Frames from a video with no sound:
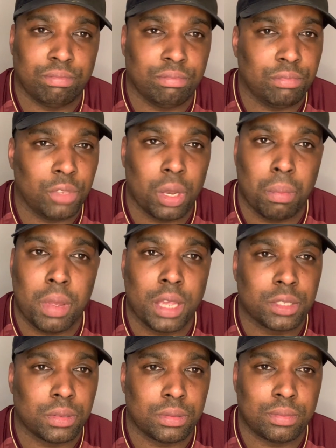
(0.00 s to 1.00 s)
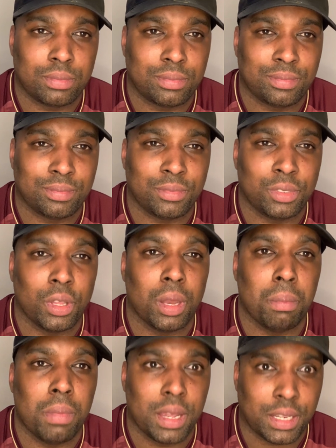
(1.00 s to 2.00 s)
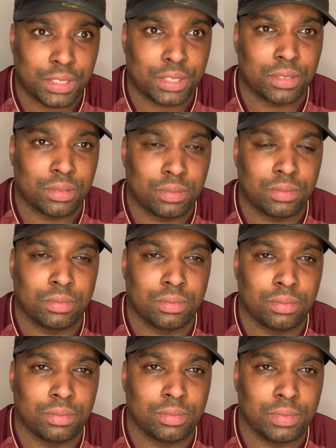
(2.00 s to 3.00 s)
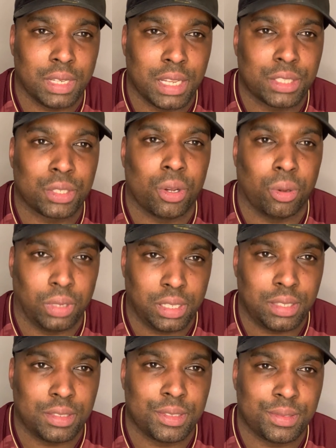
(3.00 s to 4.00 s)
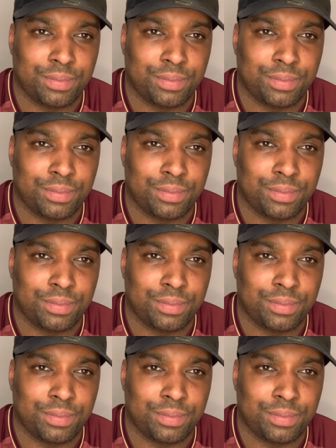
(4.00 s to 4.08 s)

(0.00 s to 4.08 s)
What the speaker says: You're the best. You're the best. Let's go, Leeds.